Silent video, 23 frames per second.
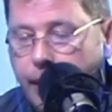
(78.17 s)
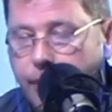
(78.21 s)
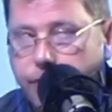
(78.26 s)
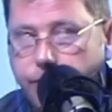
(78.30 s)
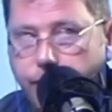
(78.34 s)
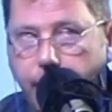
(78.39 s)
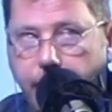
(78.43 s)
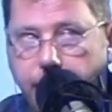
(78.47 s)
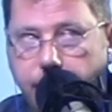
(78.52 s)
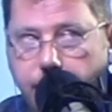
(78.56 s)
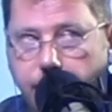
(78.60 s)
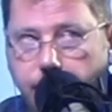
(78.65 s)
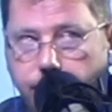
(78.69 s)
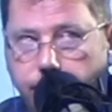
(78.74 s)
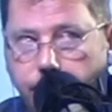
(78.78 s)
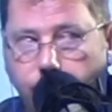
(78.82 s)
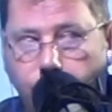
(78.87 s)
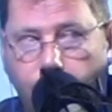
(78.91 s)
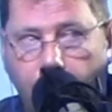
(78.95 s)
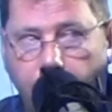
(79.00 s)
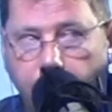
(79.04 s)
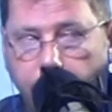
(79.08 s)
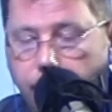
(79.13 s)
I was right, Tim
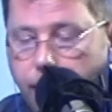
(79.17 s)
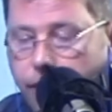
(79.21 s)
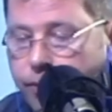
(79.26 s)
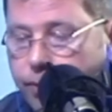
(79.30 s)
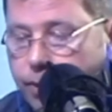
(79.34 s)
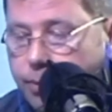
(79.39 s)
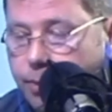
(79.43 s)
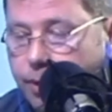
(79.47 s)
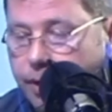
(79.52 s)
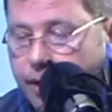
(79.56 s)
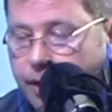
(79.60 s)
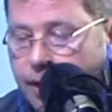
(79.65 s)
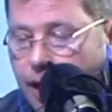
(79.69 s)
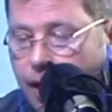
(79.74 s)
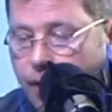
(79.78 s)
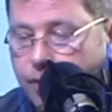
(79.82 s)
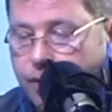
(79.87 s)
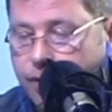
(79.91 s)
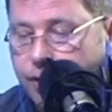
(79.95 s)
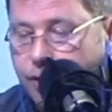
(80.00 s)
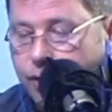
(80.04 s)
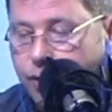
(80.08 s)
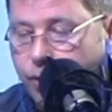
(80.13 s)
Weiland, $3 million
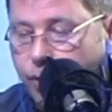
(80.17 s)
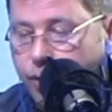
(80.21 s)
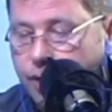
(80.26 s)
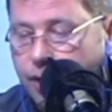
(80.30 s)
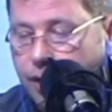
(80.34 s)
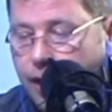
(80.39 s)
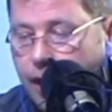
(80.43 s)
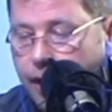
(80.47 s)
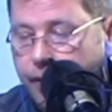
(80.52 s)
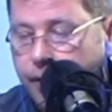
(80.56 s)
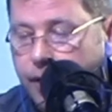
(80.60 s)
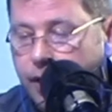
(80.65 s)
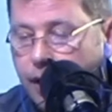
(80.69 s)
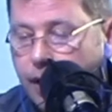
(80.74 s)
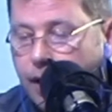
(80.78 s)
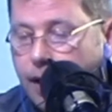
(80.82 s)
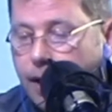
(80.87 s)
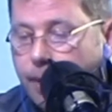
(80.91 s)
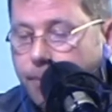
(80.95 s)
in the Georgia lottery,